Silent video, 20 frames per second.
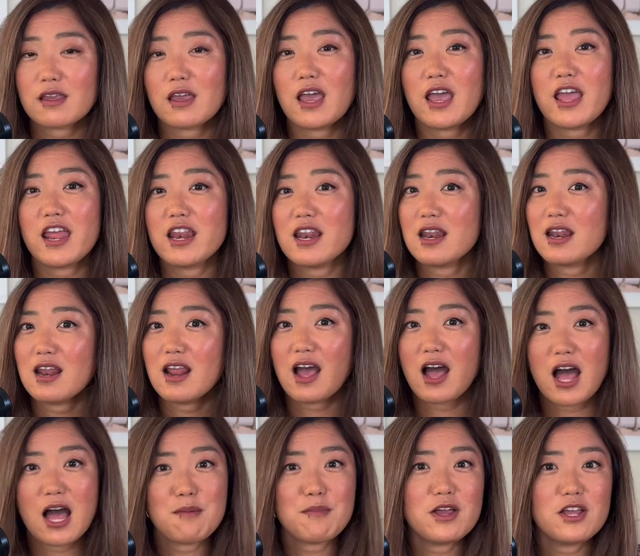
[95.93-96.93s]
And
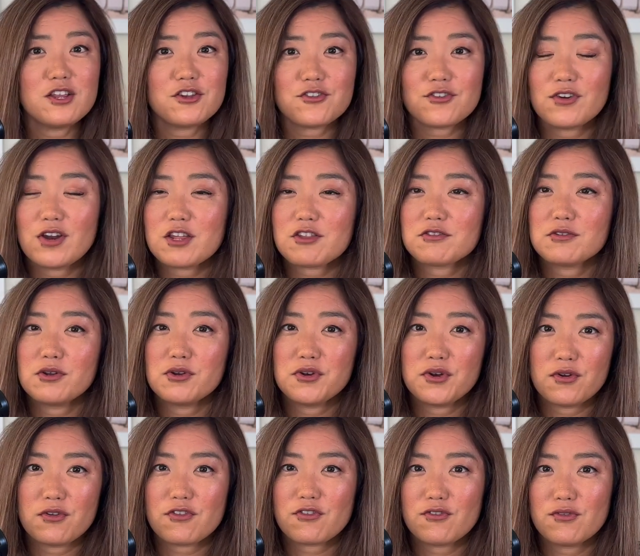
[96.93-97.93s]
I'm an international
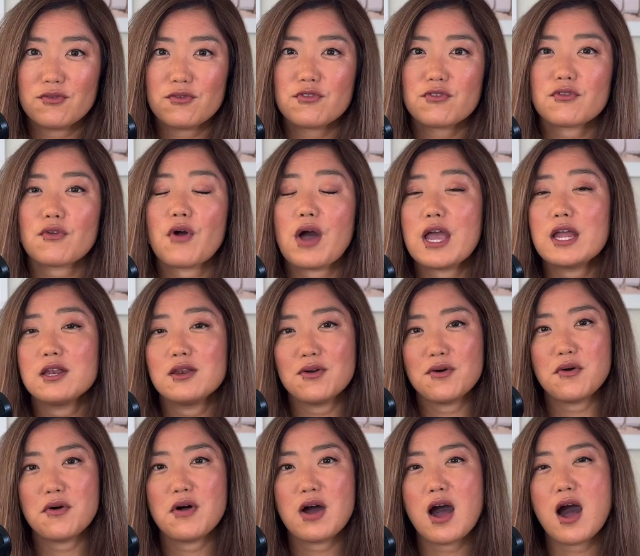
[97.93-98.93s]
nurse too, so I
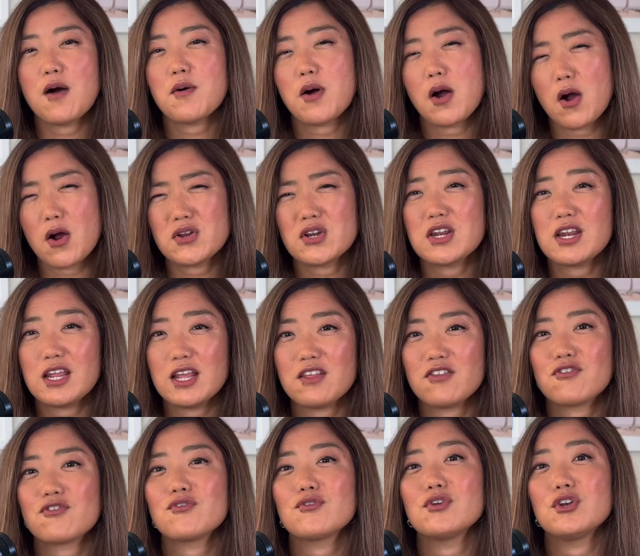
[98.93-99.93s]
know how hard it is
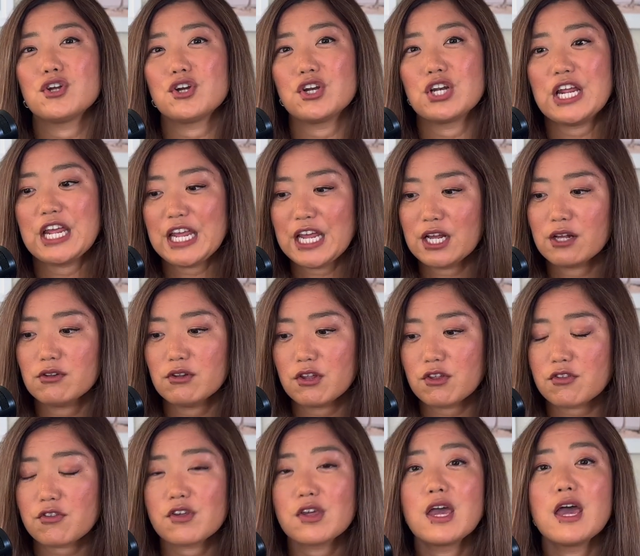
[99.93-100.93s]
to learn English,